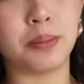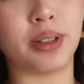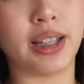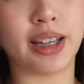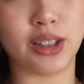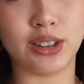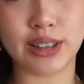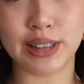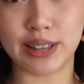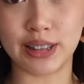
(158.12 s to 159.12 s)
But like
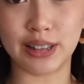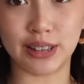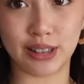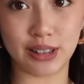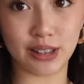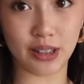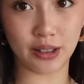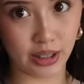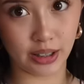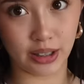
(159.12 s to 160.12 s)
look at this.
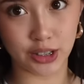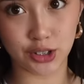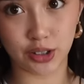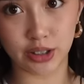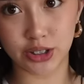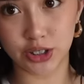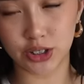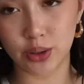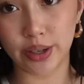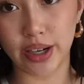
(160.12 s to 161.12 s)
And it like scrunches
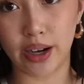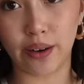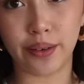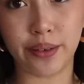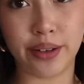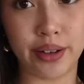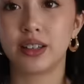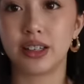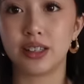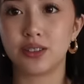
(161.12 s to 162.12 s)
going out.
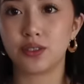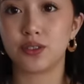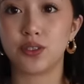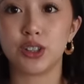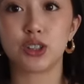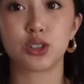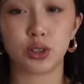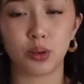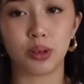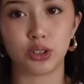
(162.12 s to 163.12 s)
It fits
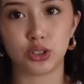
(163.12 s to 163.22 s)
so well